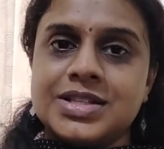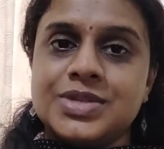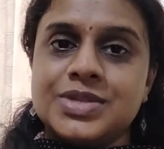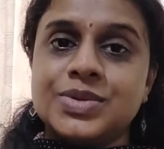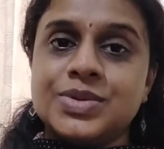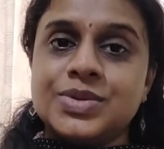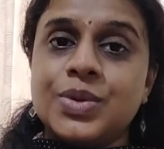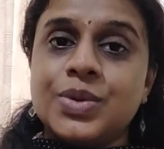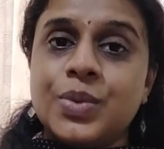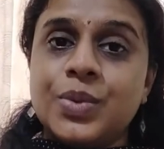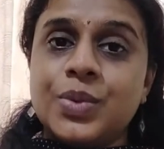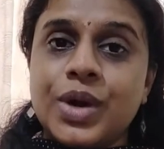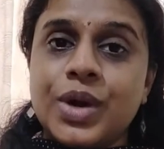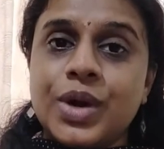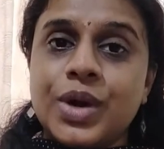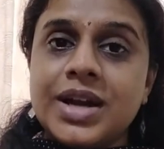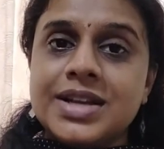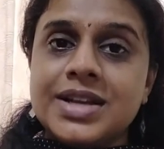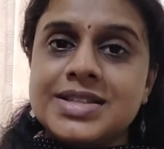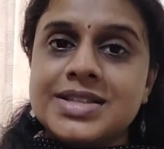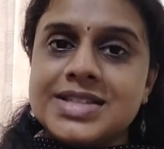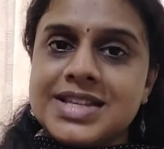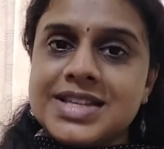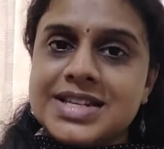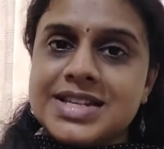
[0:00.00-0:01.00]
So the
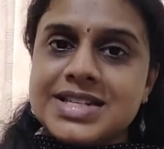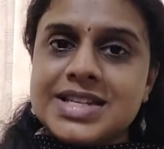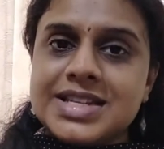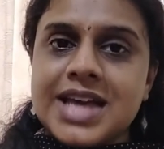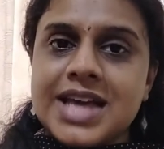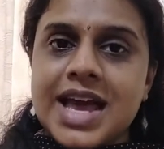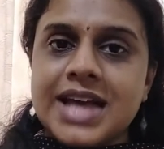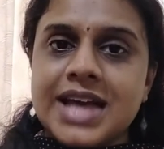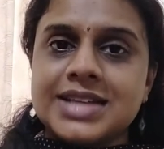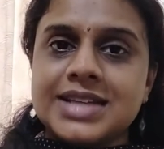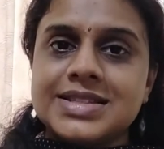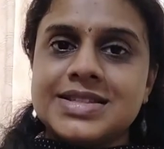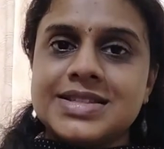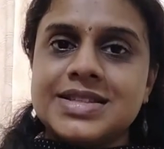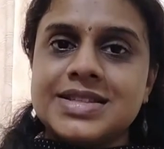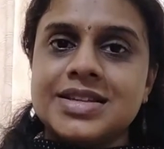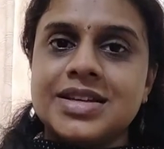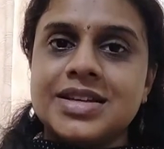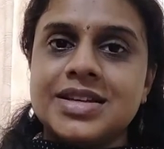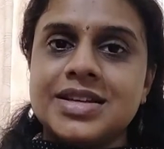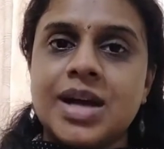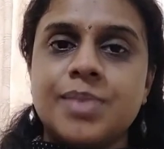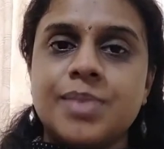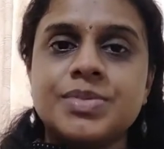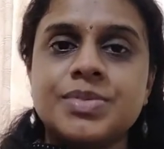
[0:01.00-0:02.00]
word syntax
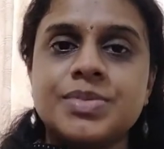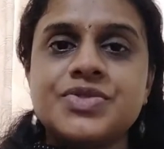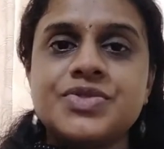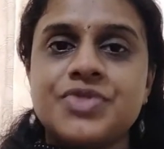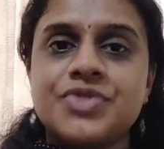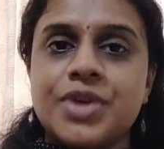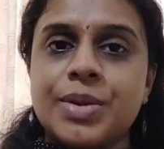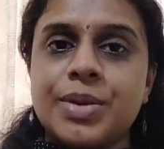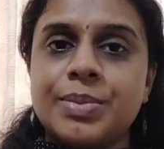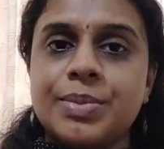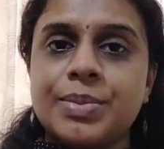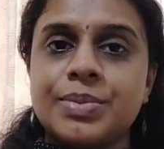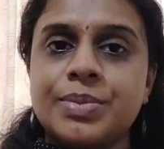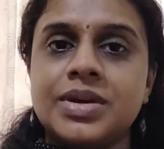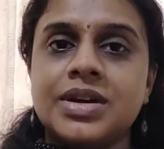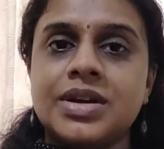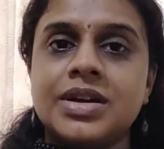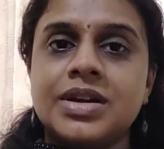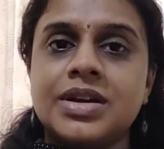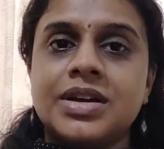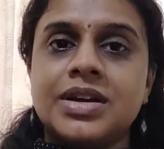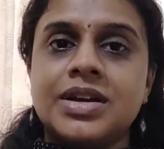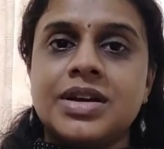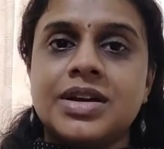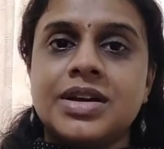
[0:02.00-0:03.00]
comes from
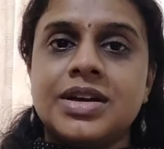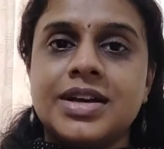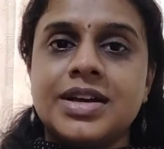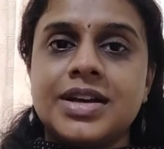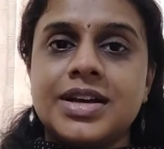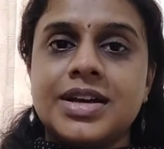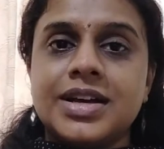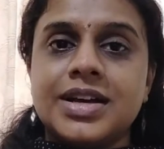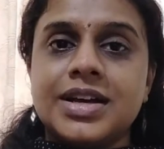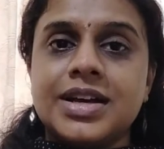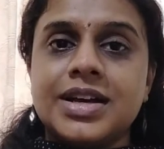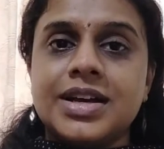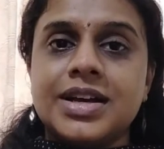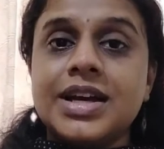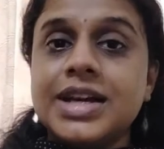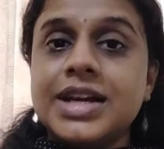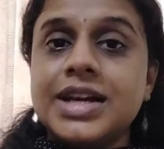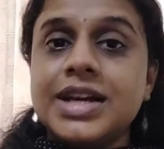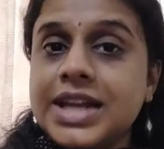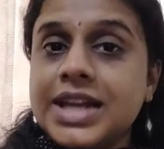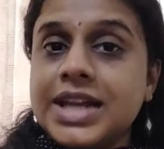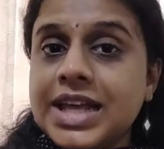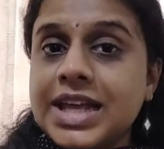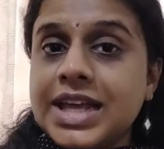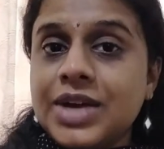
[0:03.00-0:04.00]
a
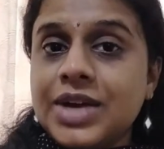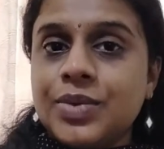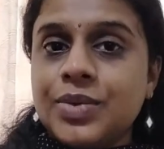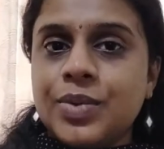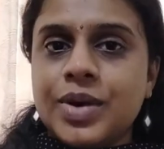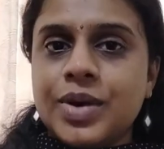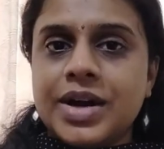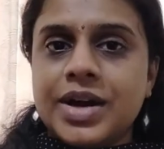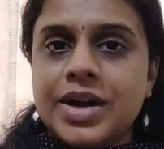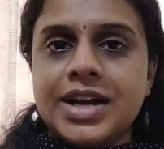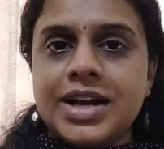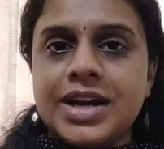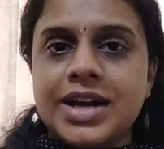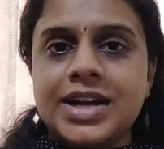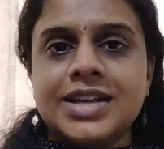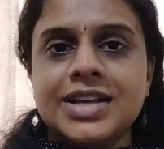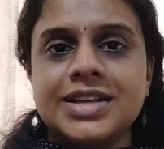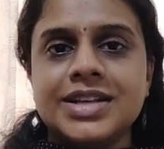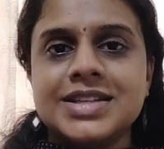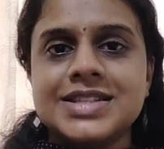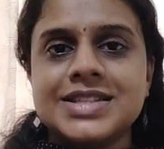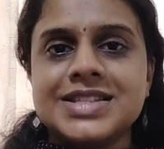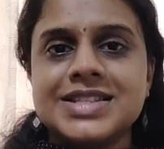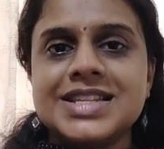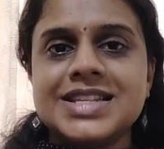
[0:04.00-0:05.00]
Greek word
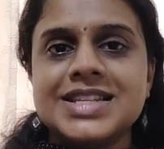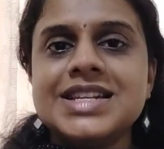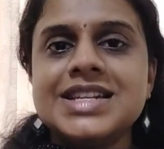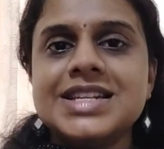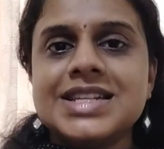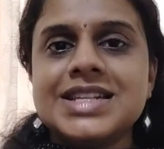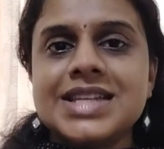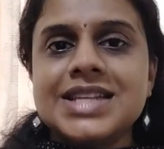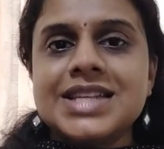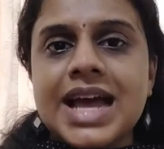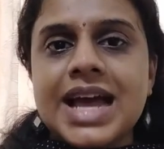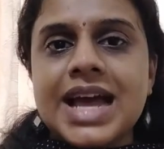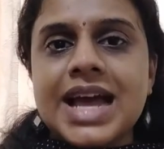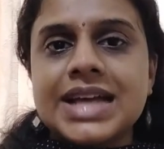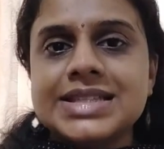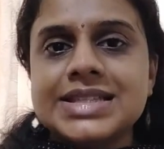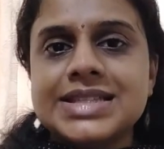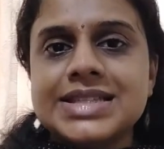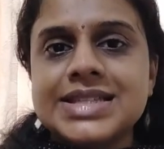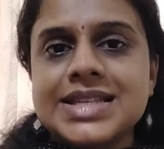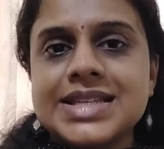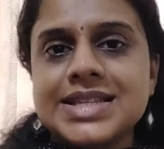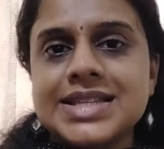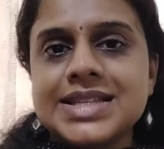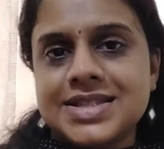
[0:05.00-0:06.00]

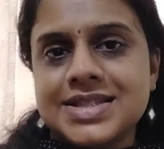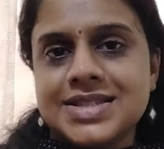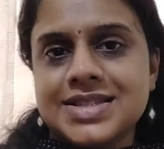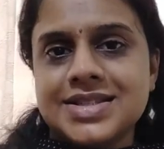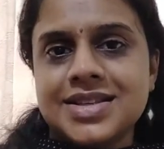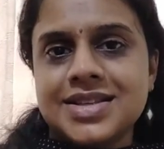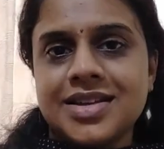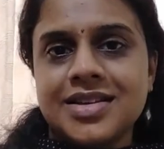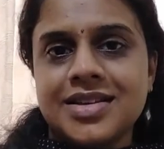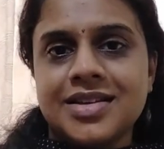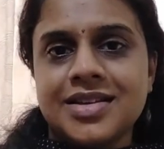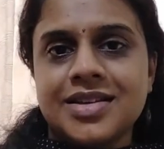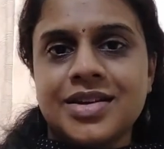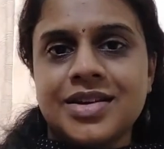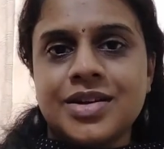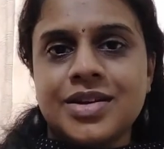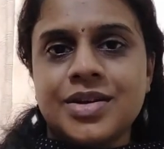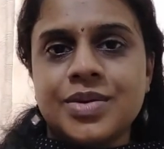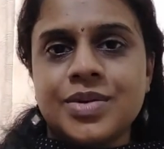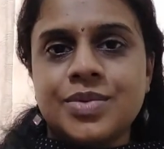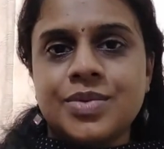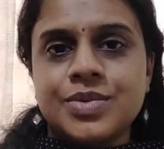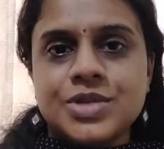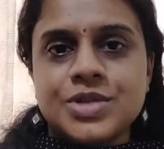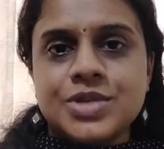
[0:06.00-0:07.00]
syntaxis,
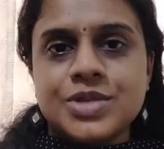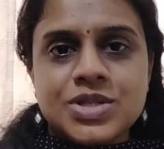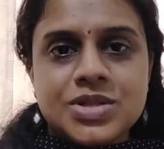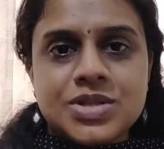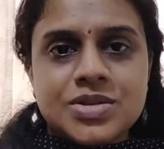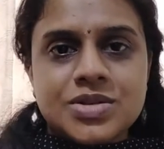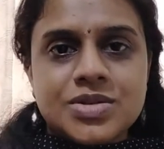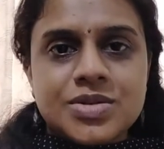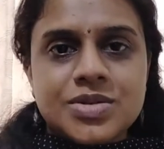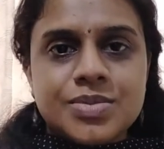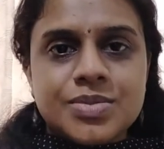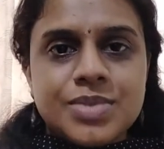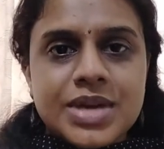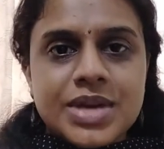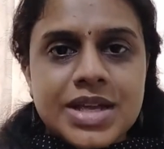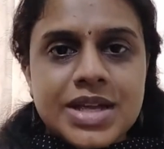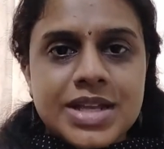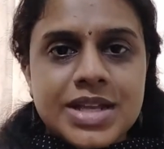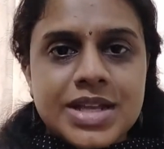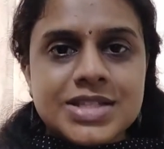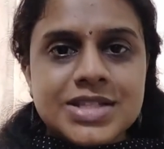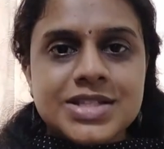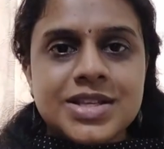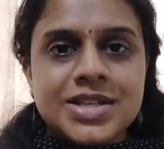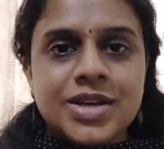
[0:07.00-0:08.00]
which
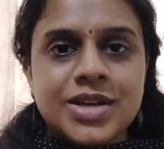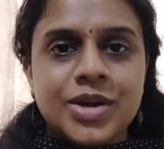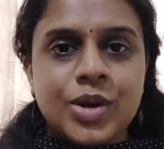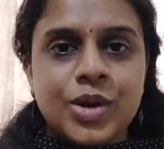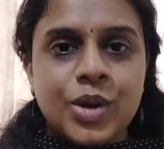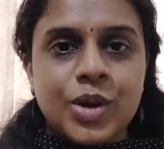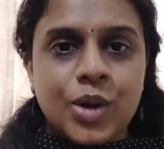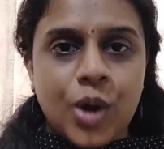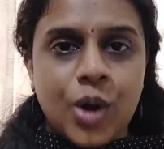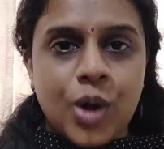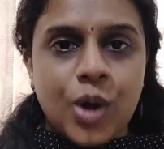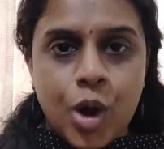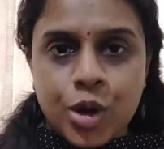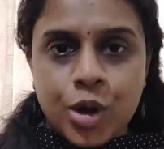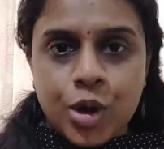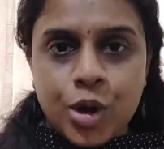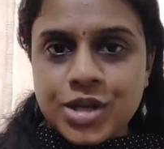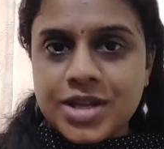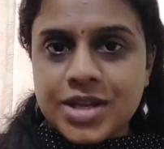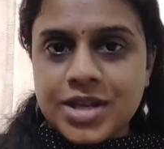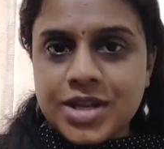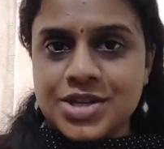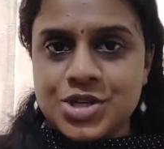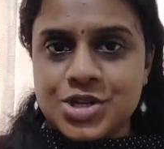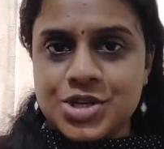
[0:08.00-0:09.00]
means
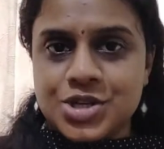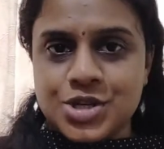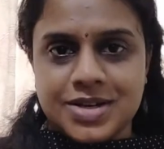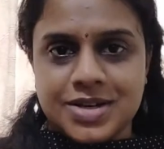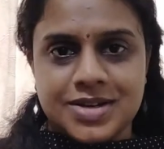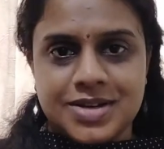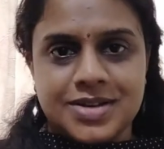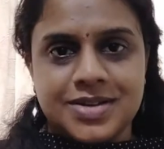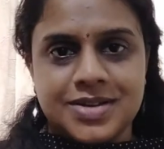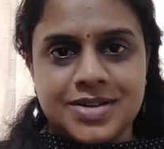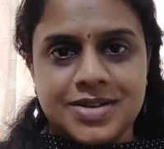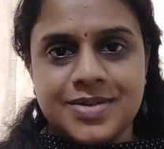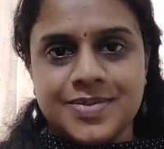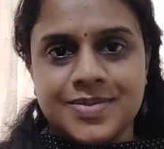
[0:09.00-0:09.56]
coordination.